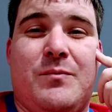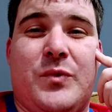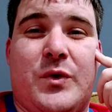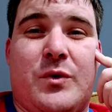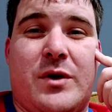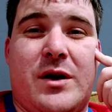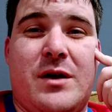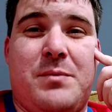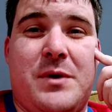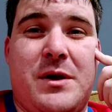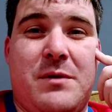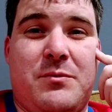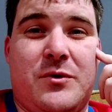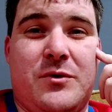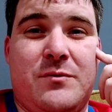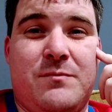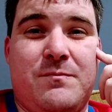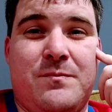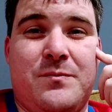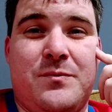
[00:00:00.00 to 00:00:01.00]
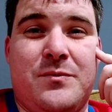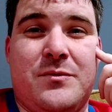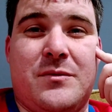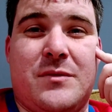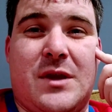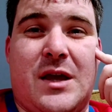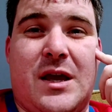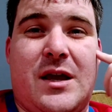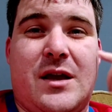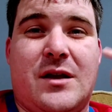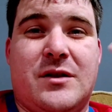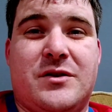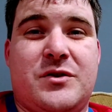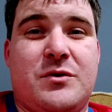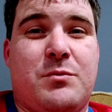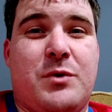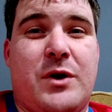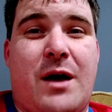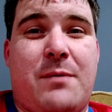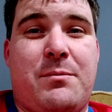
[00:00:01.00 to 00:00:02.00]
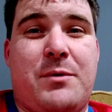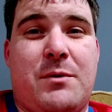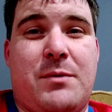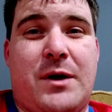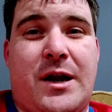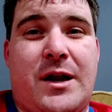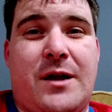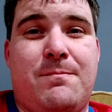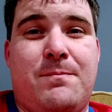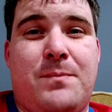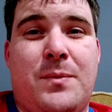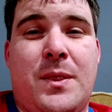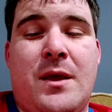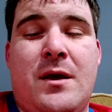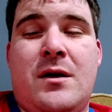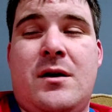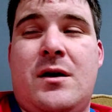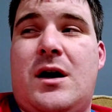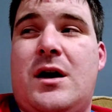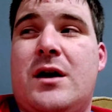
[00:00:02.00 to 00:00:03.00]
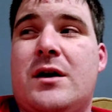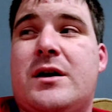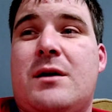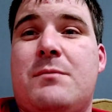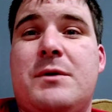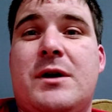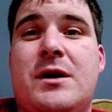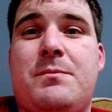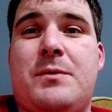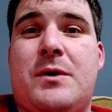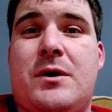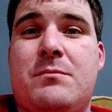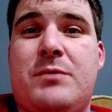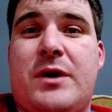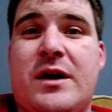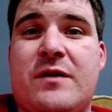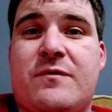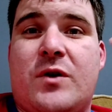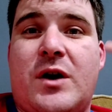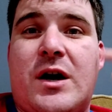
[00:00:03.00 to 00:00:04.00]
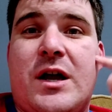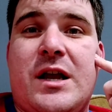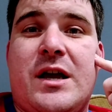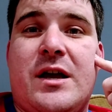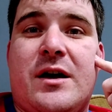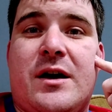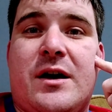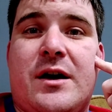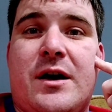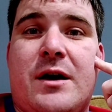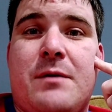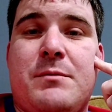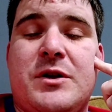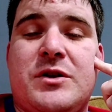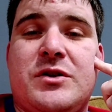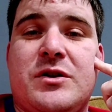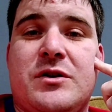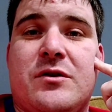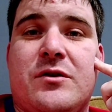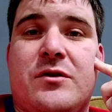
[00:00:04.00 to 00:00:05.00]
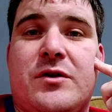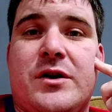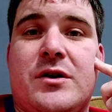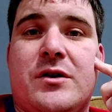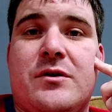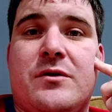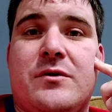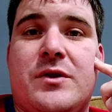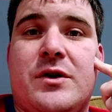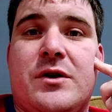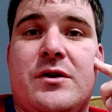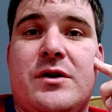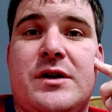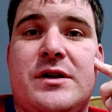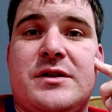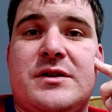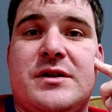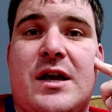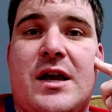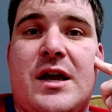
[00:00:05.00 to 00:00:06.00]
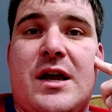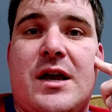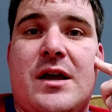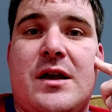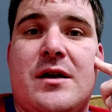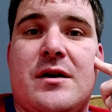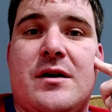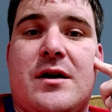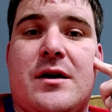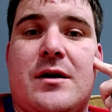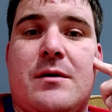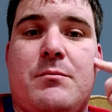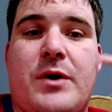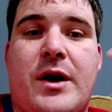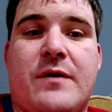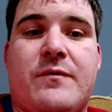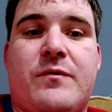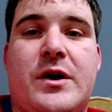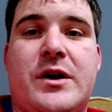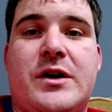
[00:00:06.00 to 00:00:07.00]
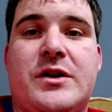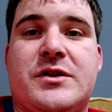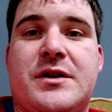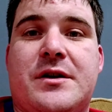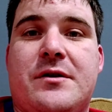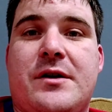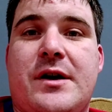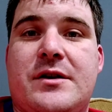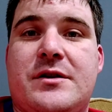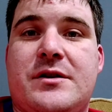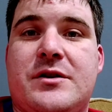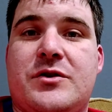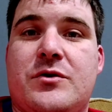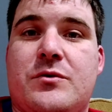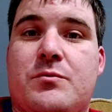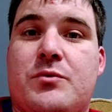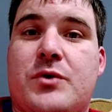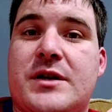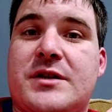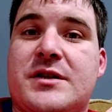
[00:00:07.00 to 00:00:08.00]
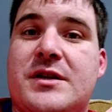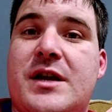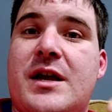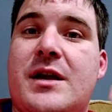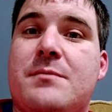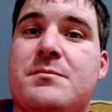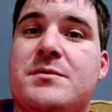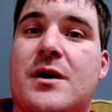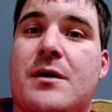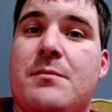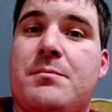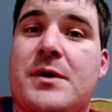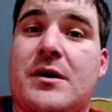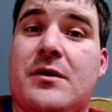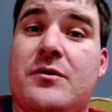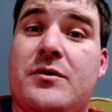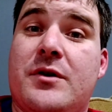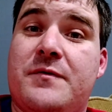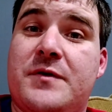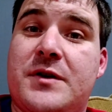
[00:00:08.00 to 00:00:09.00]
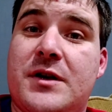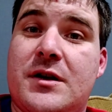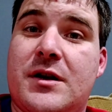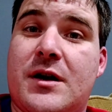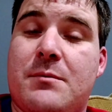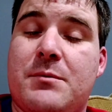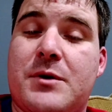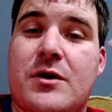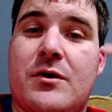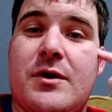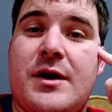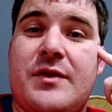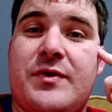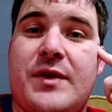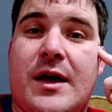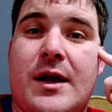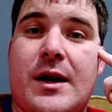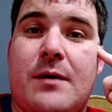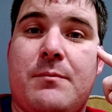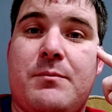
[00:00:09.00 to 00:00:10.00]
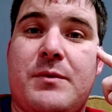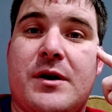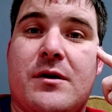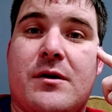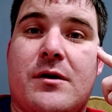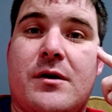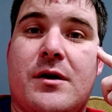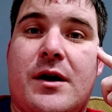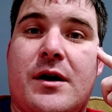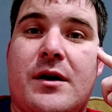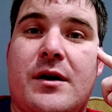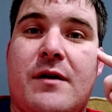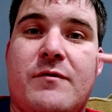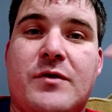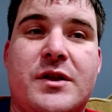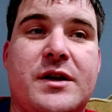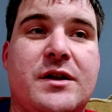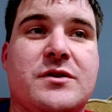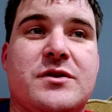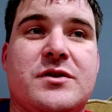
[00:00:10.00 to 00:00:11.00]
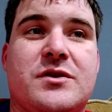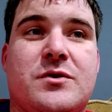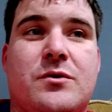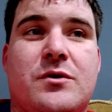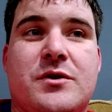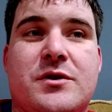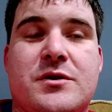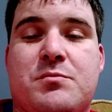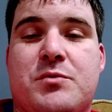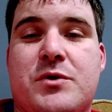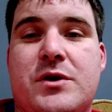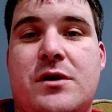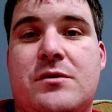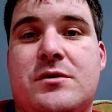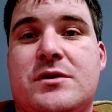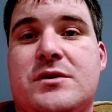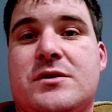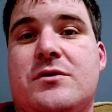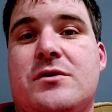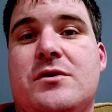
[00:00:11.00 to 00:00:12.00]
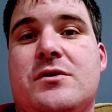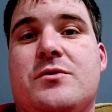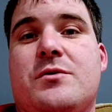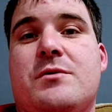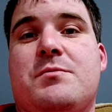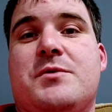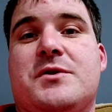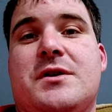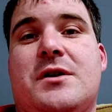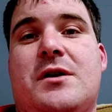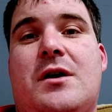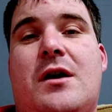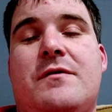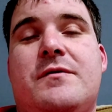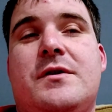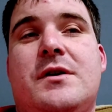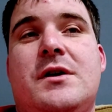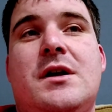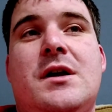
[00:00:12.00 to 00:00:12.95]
Great people, and super happy about it. Coming up on Black Friday, I mentioned earlier, there is a Black Friday sale at Digital Press Games up in Clifton. I'm gonna go hit that up. There, everything in the store that's pre-owned is 33% off.